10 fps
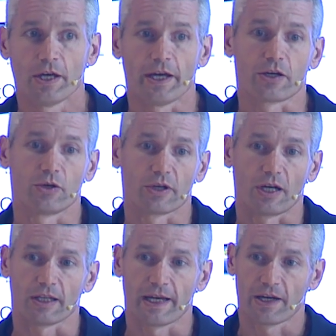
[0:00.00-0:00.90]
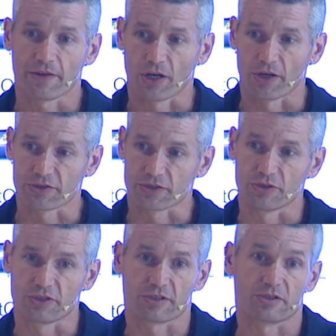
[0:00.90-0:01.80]
It could allow the host to
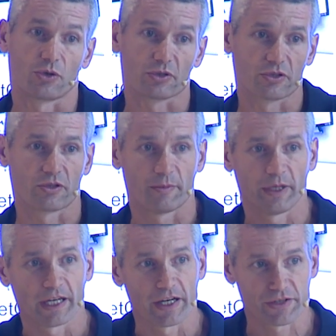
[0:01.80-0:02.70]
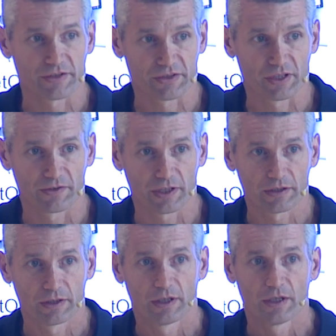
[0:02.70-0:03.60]
just talk to a remediation server.
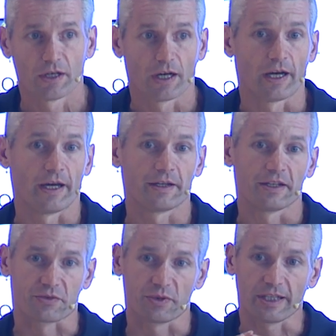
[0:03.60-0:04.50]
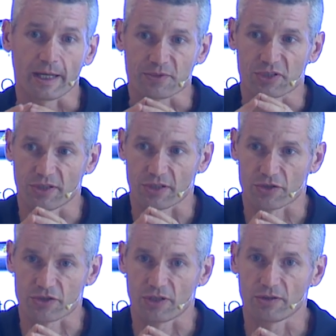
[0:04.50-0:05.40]
And it's really up to the
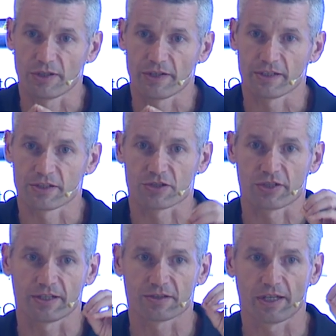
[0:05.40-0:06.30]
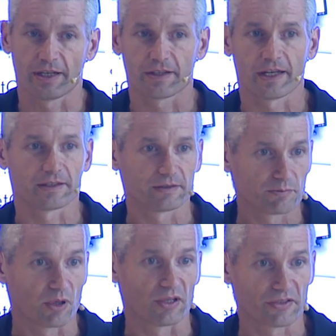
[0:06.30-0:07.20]
controller then to translate that
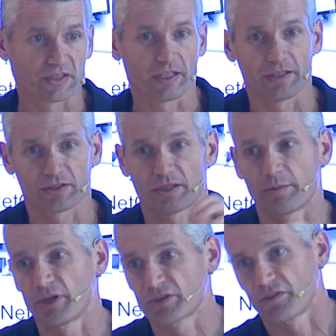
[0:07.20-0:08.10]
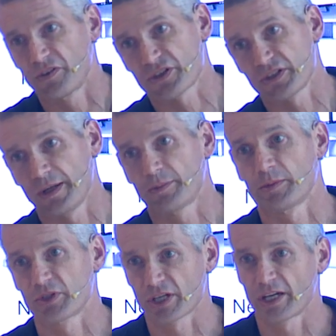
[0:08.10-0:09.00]
policy into the most efficient
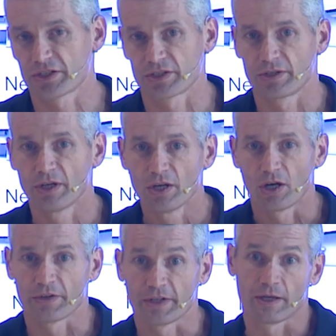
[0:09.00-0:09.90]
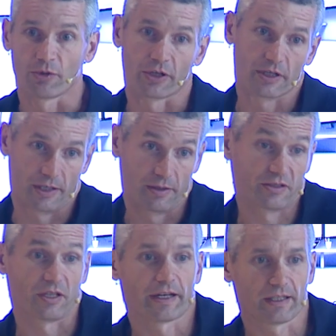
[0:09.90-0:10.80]
implementation on the network. And
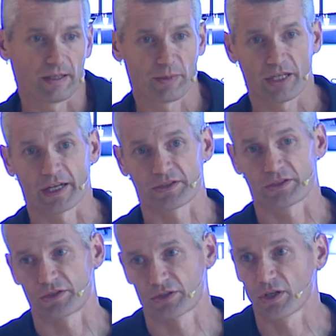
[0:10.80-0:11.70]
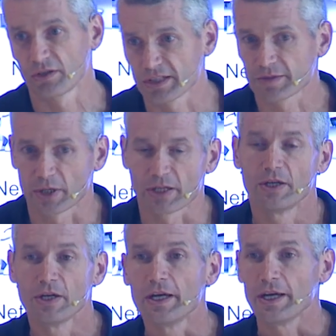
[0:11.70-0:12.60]
it's likely to be an access control list, but
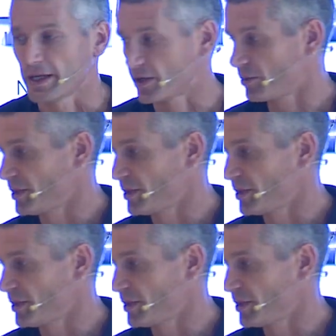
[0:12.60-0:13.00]
it could